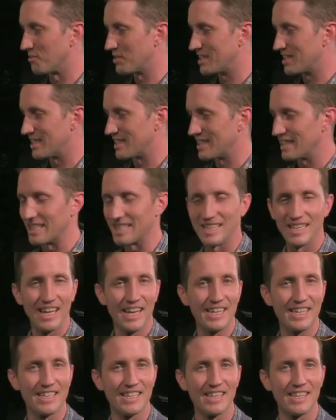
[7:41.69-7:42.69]
which is this
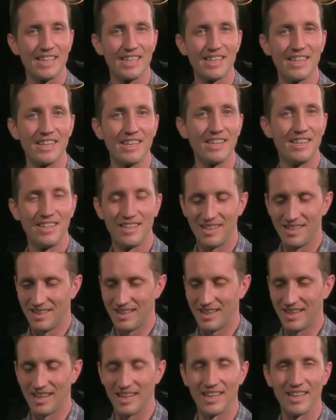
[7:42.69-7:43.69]
nice little
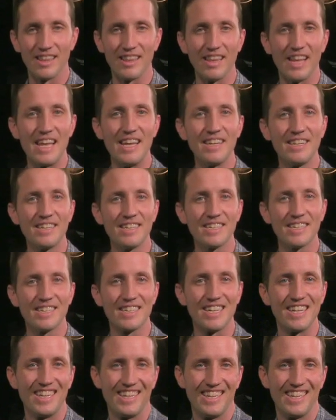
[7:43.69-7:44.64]
uh, lens.